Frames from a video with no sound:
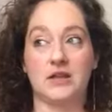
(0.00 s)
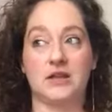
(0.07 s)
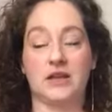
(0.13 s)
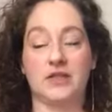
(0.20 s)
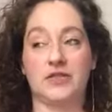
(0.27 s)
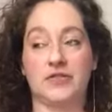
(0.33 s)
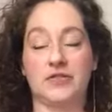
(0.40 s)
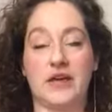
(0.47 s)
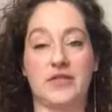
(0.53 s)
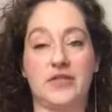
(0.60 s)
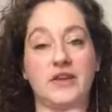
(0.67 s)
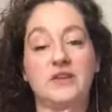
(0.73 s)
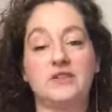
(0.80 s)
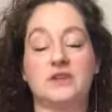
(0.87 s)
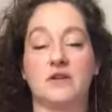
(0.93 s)
that
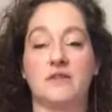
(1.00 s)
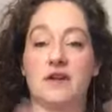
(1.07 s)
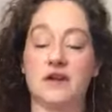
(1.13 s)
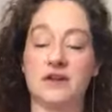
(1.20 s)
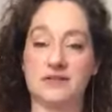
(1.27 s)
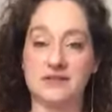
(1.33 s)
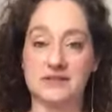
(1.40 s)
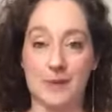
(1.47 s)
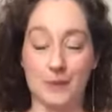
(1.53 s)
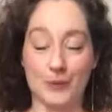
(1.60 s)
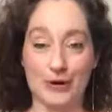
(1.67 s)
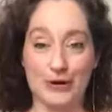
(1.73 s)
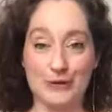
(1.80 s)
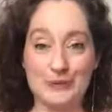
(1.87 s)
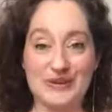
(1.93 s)
things are very
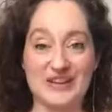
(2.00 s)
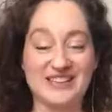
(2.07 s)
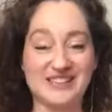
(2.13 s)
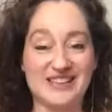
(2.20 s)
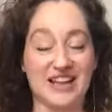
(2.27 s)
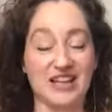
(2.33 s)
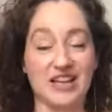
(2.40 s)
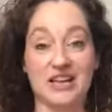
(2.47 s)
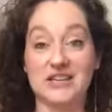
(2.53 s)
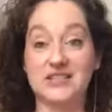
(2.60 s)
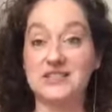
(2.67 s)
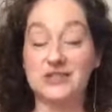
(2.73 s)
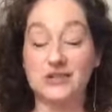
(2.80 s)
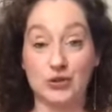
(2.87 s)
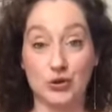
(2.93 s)
separate because LA
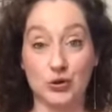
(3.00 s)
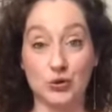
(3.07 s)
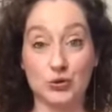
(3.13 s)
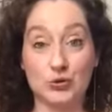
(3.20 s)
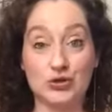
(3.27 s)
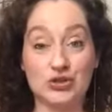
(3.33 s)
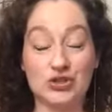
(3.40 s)
is huge.